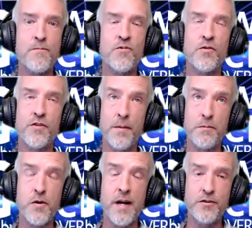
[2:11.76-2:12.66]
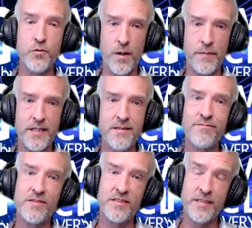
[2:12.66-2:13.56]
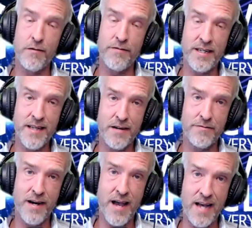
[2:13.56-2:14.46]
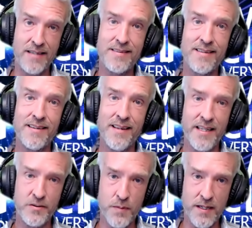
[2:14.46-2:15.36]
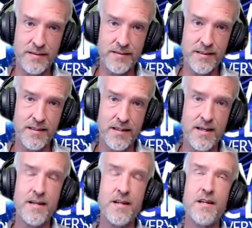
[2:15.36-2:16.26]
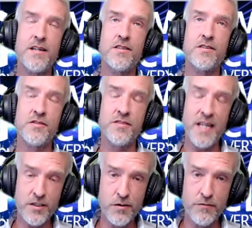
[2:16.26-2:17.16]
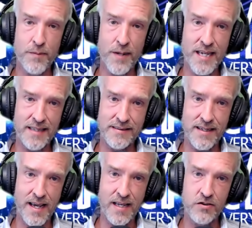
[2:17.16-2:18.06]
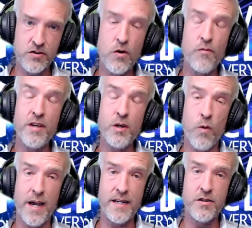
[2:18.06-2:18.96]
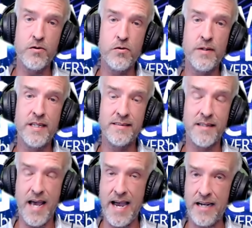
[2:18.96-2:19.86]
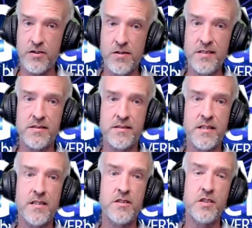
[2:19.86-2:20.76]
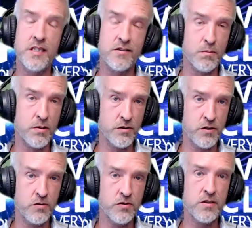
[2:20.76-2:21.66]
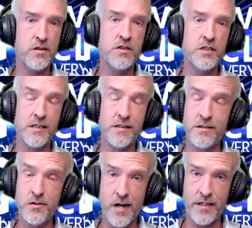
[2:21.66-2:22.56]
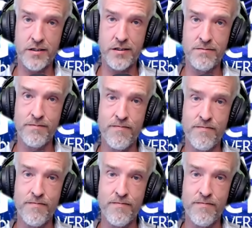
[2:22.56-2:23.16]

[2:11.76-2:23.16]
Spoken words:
So some trans women self-identify as lesbians. So stay tuned for my guest today, Sophie White, who is an actress, she is a producer, she is a director,